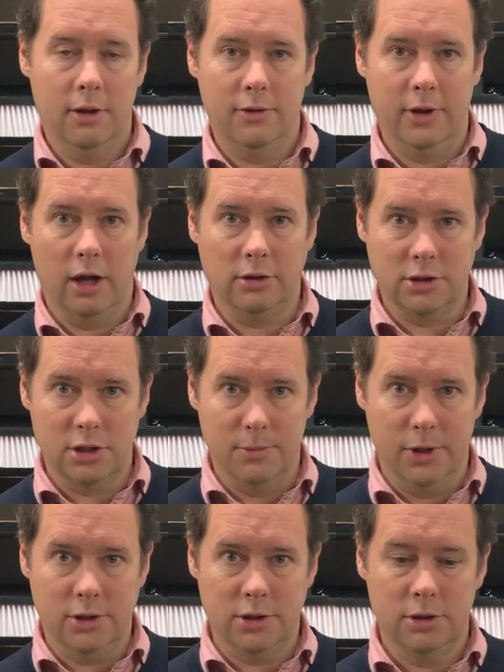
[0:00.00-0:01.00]
The
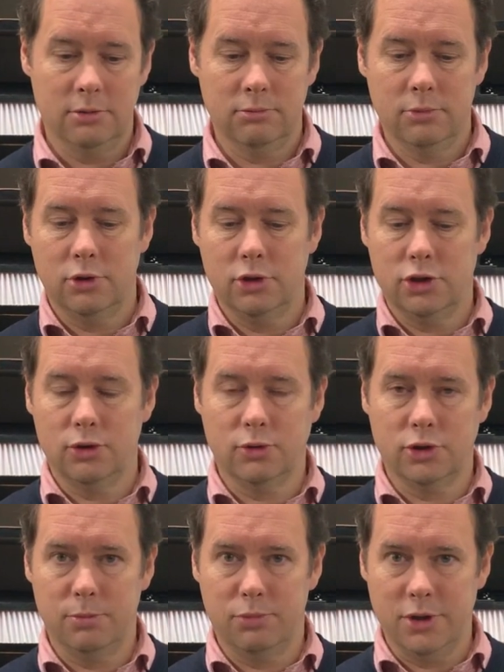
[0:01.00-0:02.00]
Ultimate,
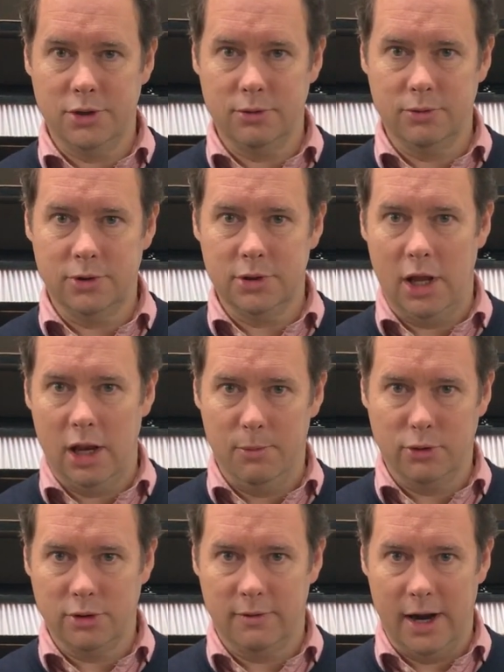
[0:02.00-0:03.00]
shorter bristles, slightly
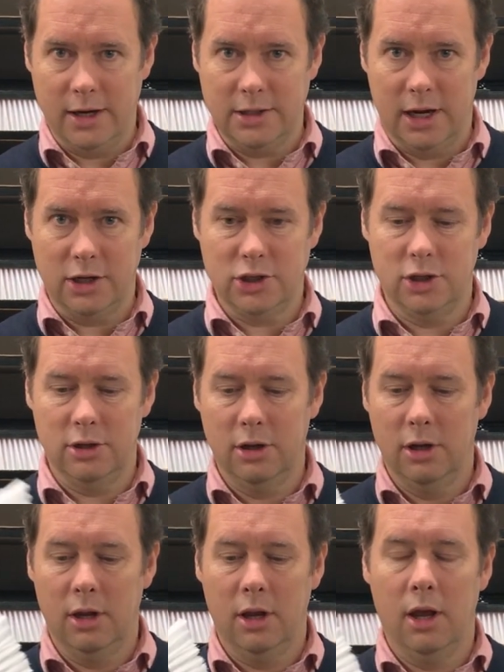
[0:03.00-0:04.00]
more direct action,
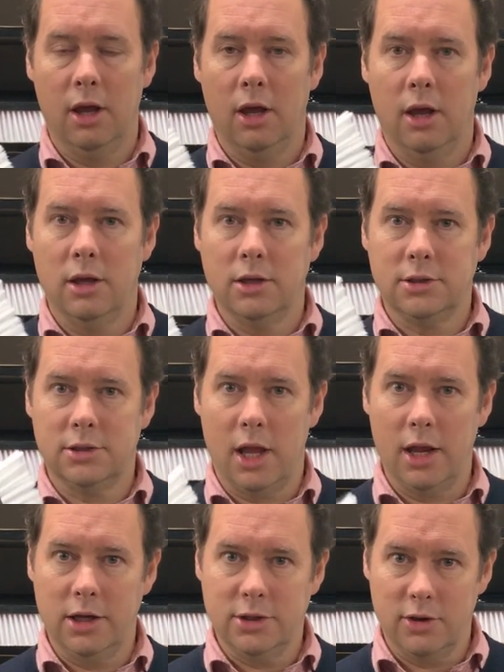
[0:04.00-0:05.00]

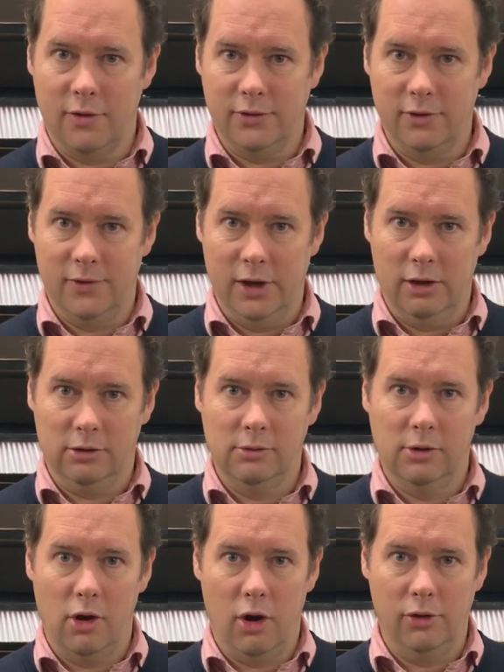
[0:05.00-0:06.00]
slightly softer feel
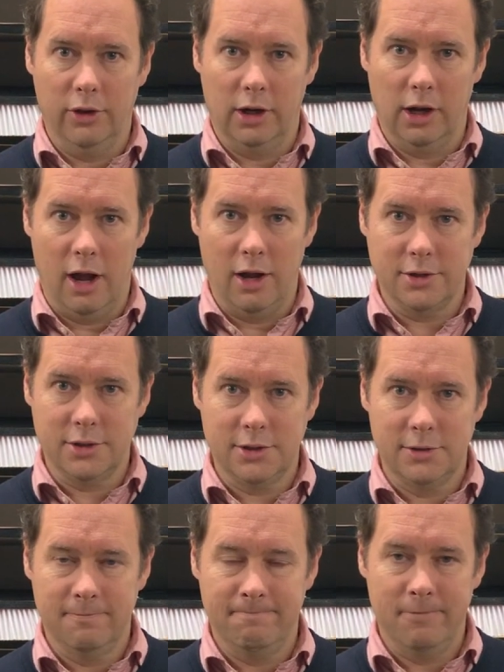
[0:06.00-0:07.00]
on the glass.